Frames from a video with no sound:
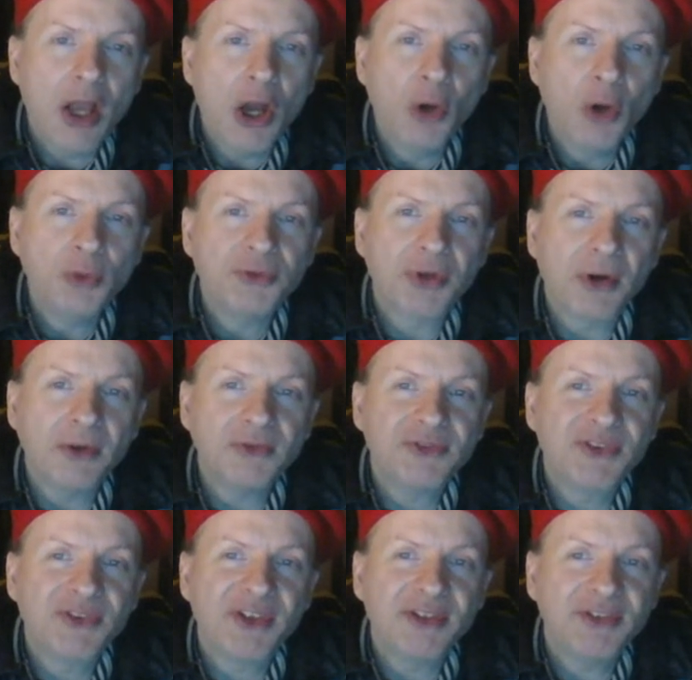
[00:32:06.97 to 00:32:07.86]
who
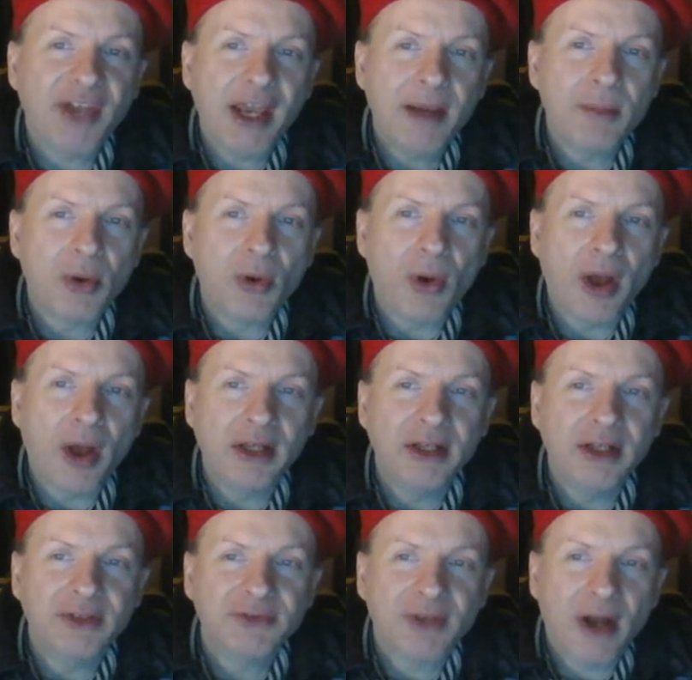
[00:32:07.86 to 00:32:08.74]
turns the table
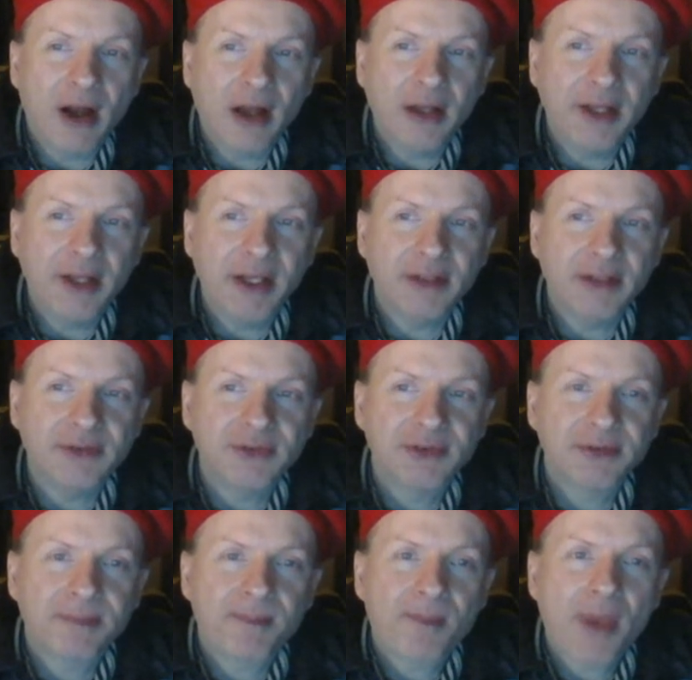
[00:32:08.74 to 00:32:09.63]
on his
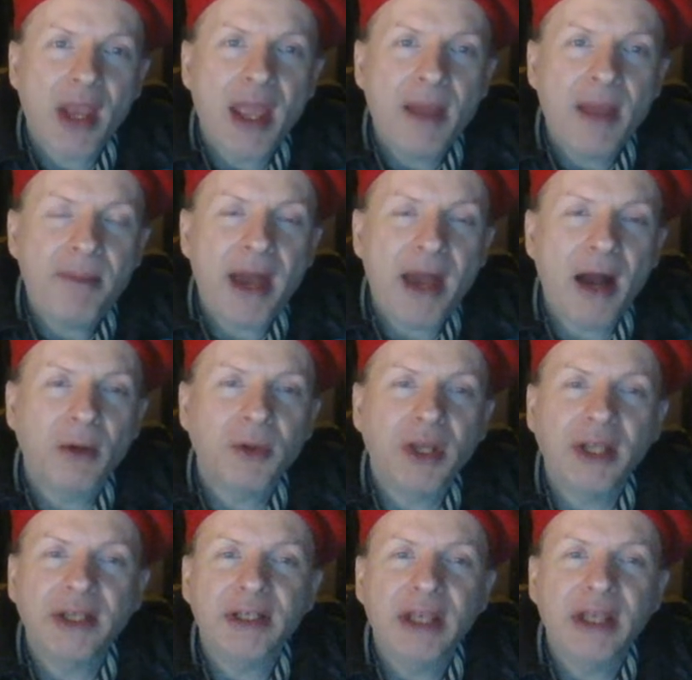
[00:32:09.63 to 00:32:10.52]
audience,
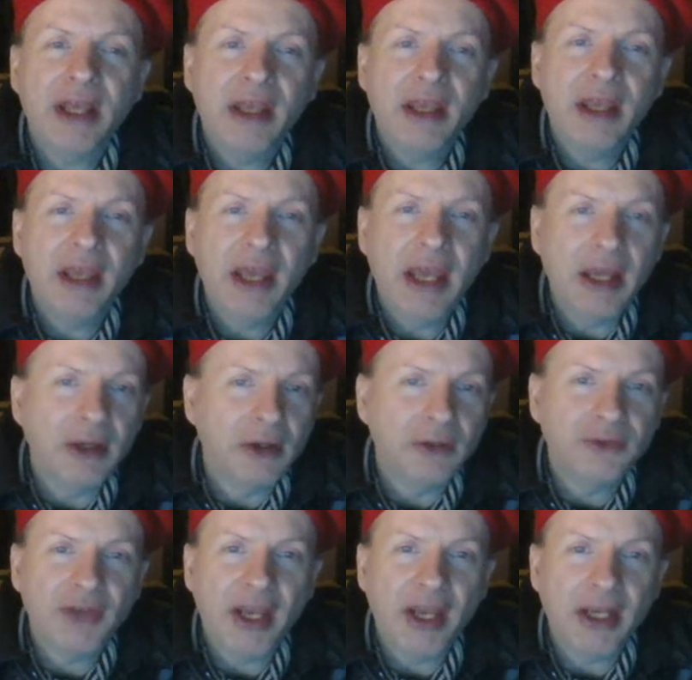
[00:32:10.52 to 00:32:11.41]
pouting,
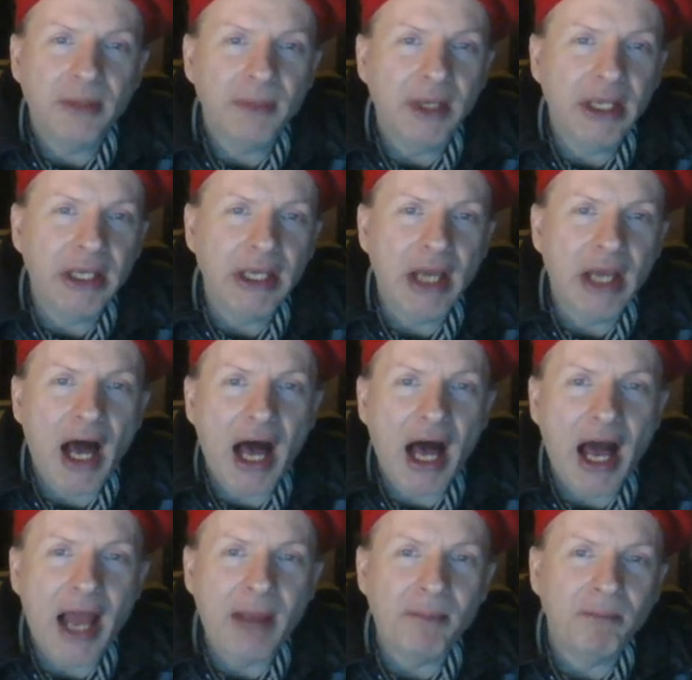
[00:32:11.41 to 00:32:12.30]
"Entertain me,
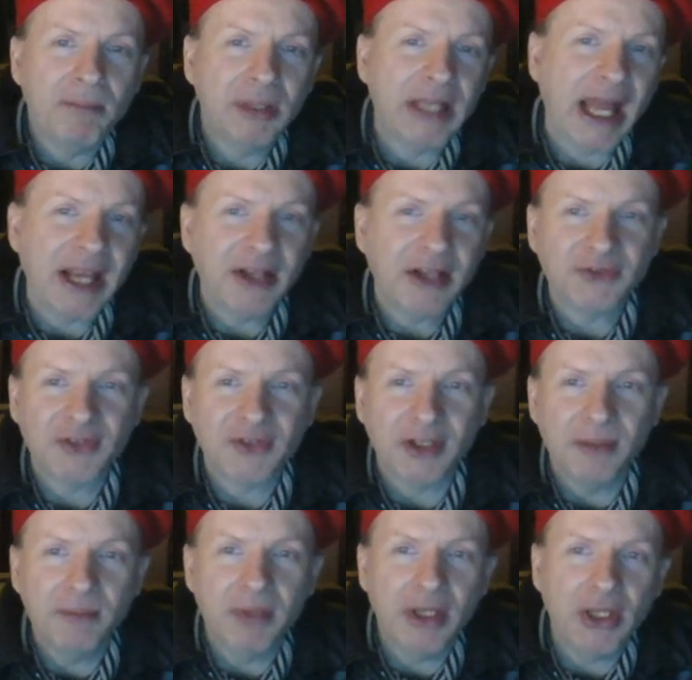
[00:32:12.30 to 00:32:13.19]
I'm blank as
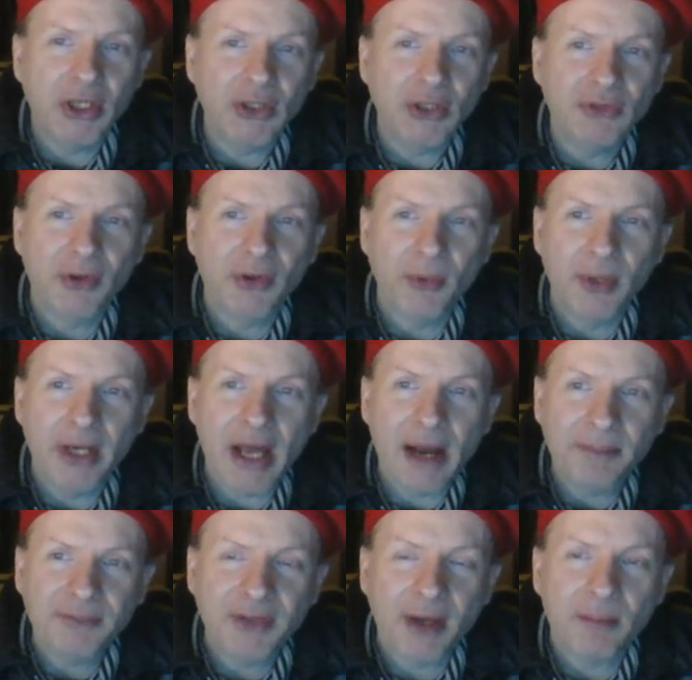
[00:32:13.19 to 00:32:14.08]
can be," to an
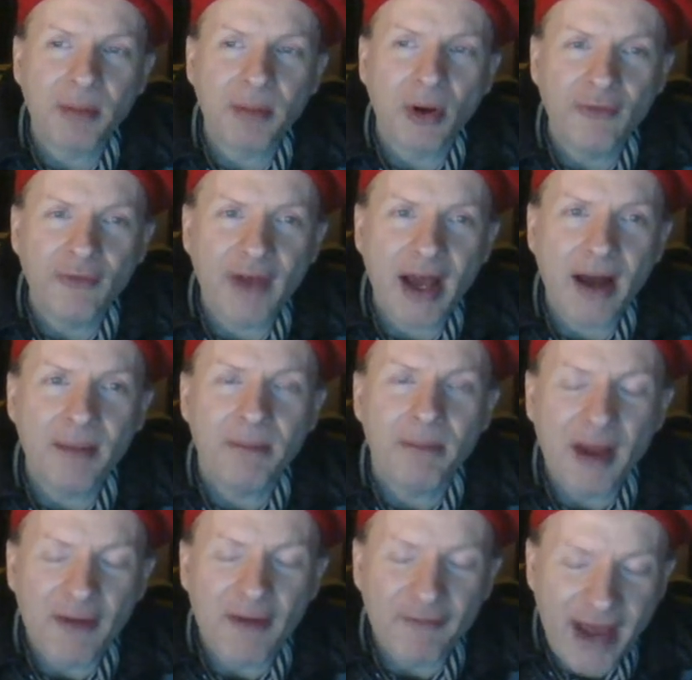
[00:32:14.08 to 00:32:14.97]
uptempo
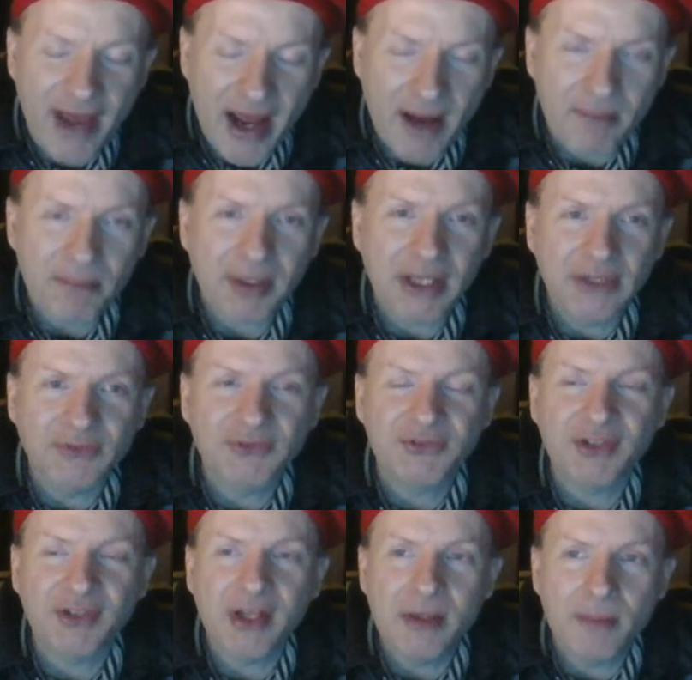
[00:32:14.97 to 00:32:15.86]
vamp in
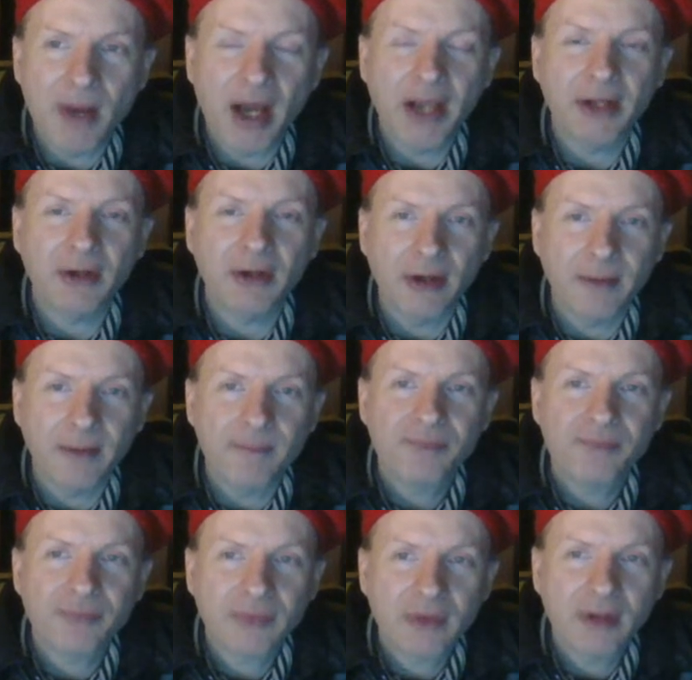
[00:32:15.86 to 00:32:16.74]
C minor.
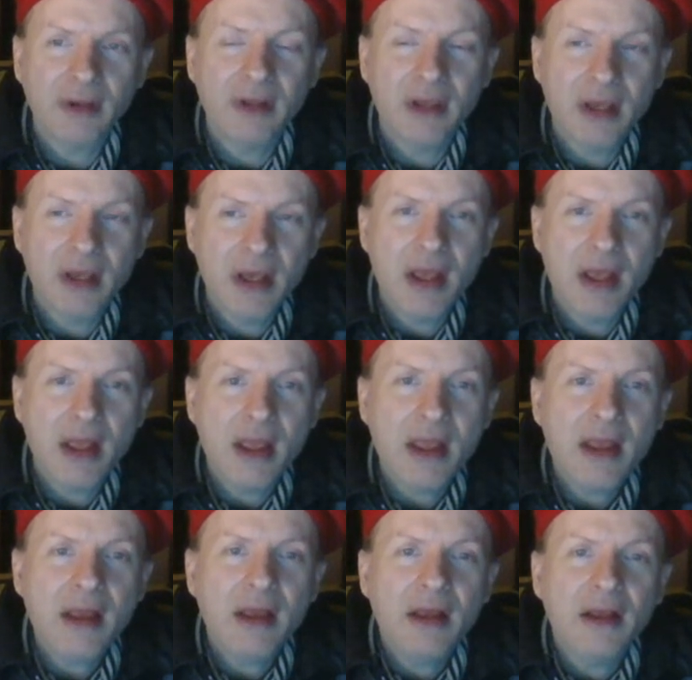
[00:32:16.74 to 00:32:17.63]

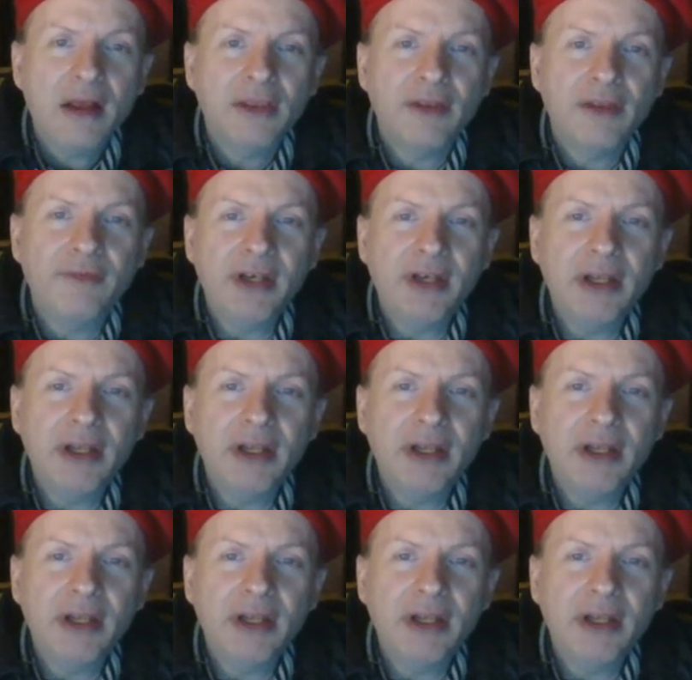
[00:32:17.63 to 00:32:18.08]
The